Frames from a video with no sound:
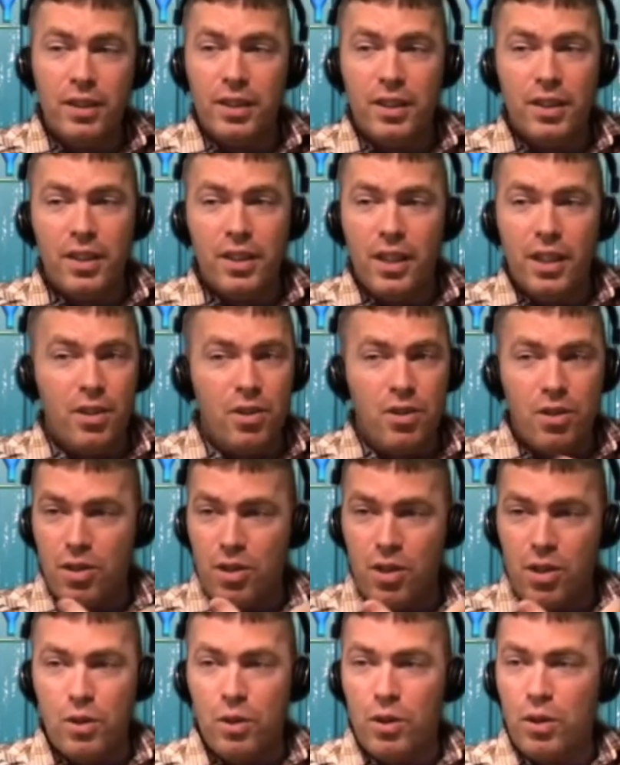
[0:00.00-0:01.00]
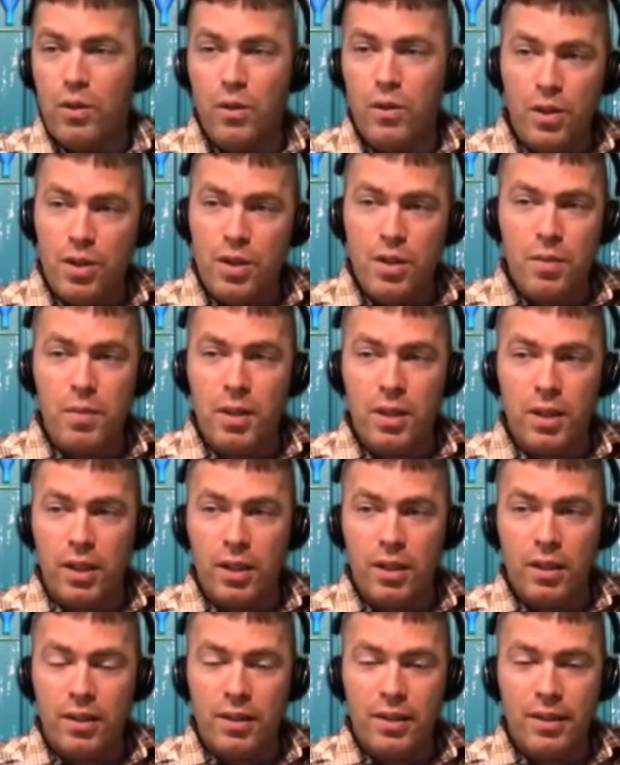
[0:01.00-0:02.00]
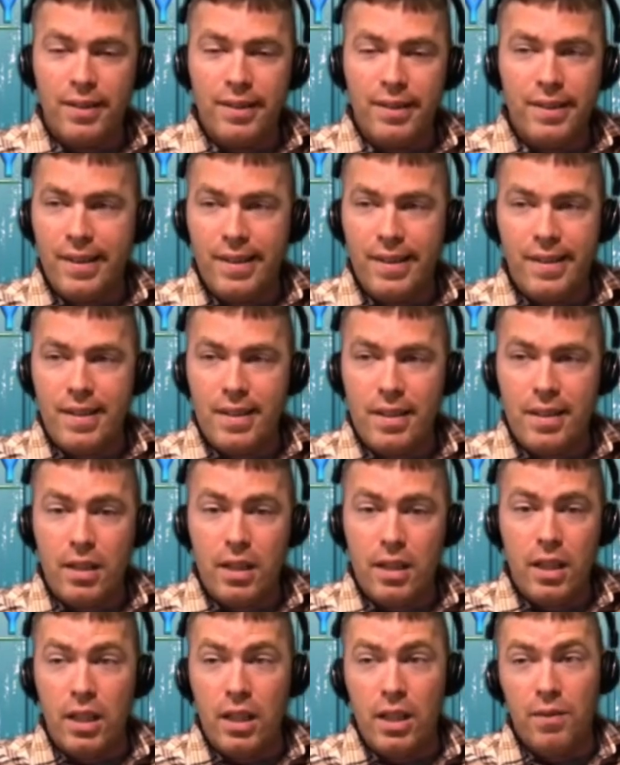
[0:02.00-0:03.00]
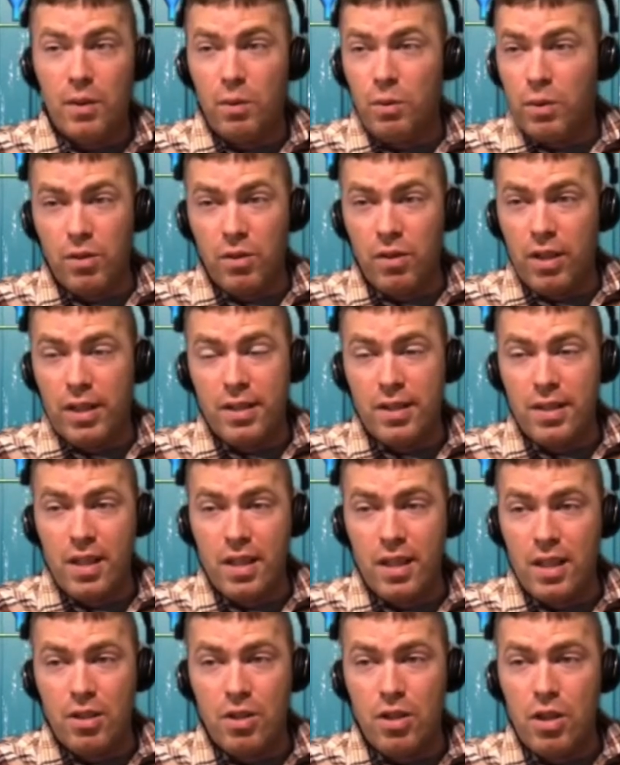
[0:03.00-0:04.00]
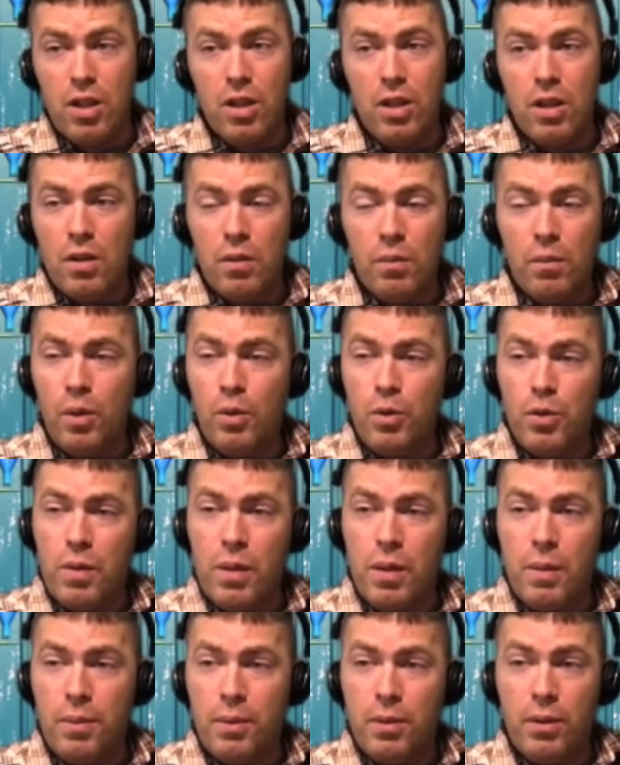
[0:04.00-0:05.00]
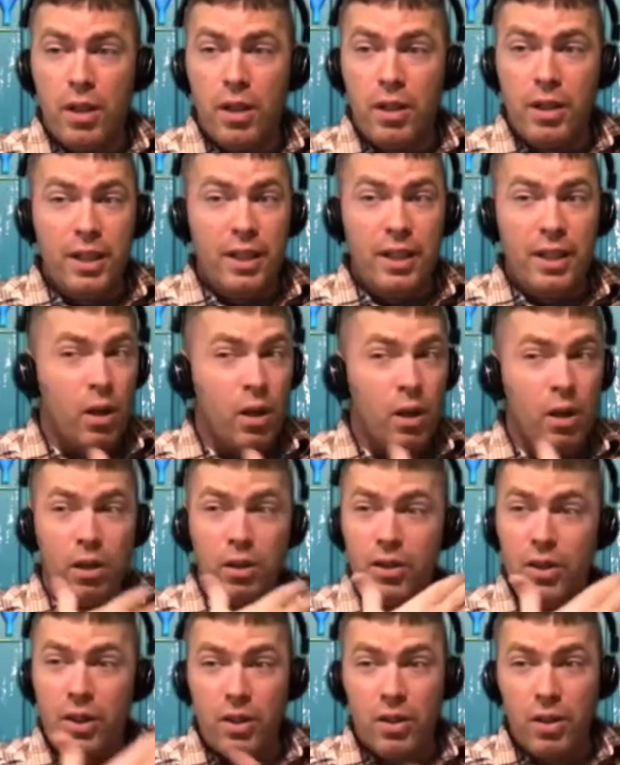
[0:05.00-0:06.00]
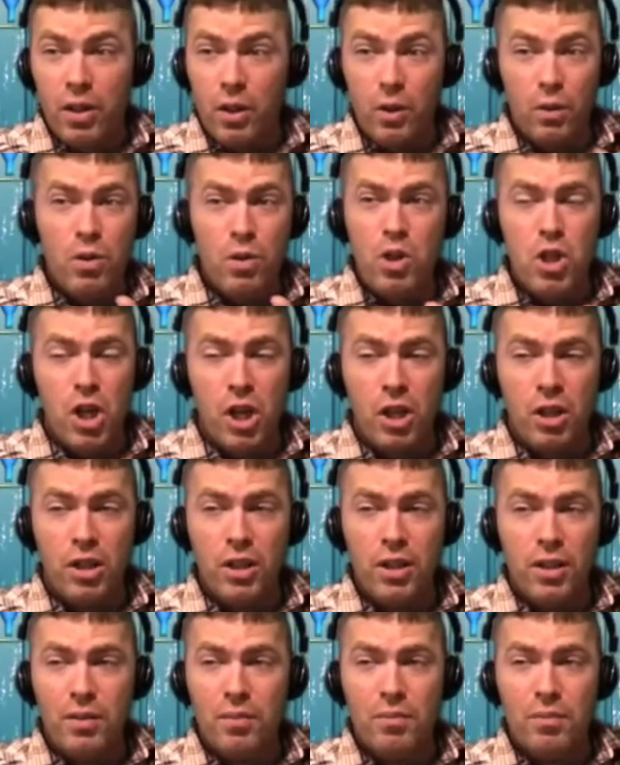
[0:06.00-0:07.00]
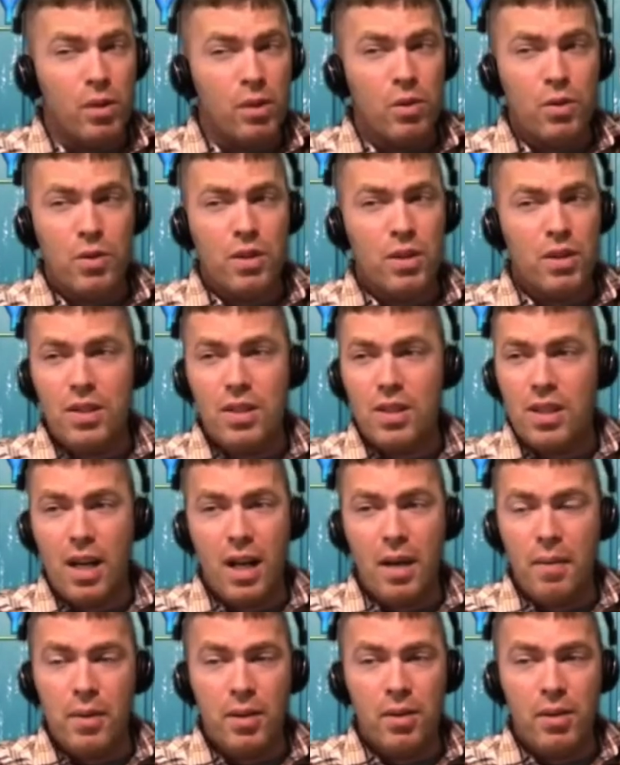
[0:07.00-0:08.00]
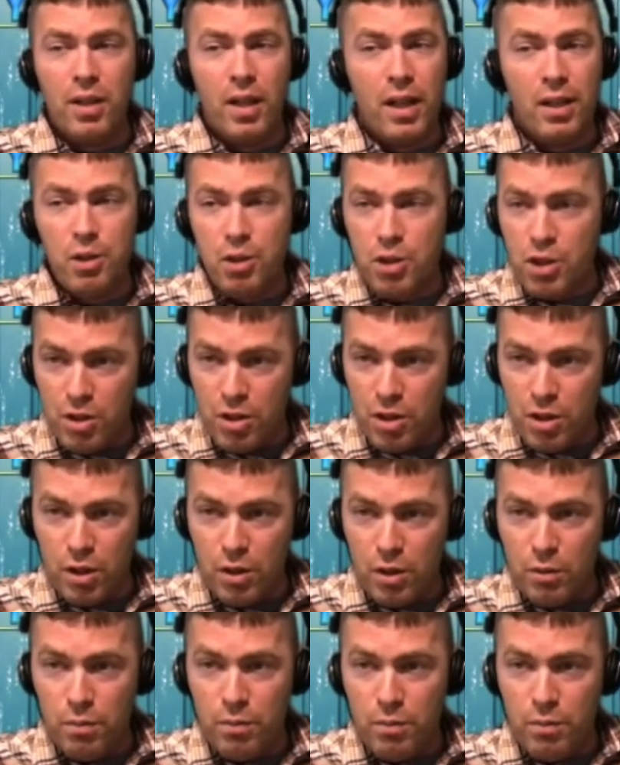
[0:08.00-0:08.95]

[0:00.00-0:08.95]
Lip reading: and just going over and speaking. That's it. And even when you're on stage, most people are in all their own junk. Most of the time, they're not judging you.